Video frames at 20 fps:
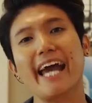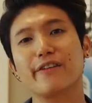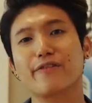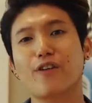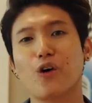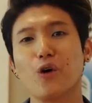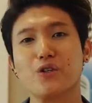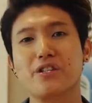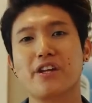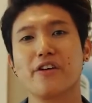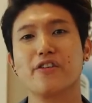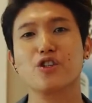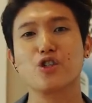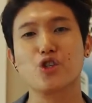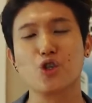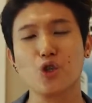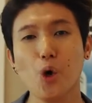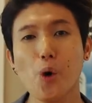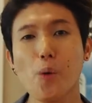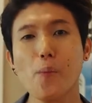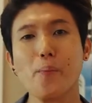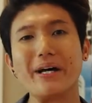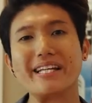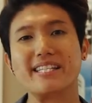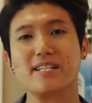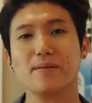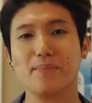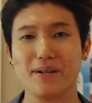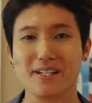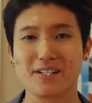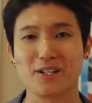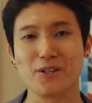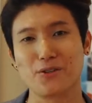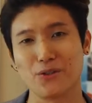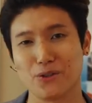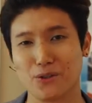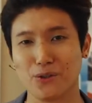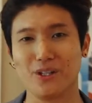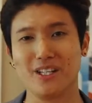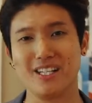of course, there is no better person to
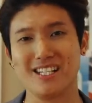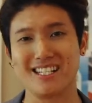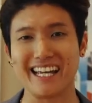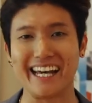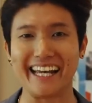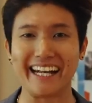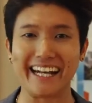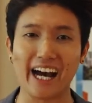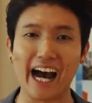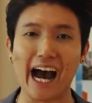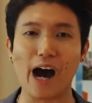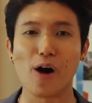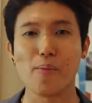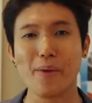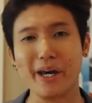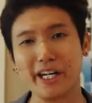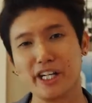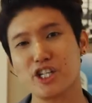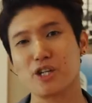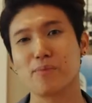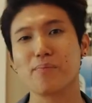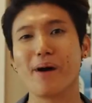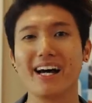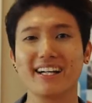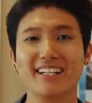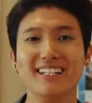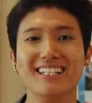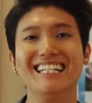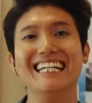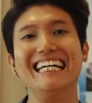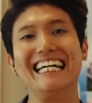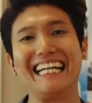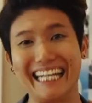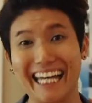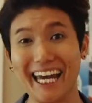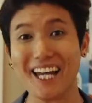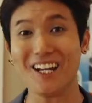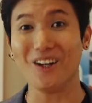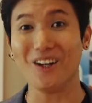do this than our managing partner, Ken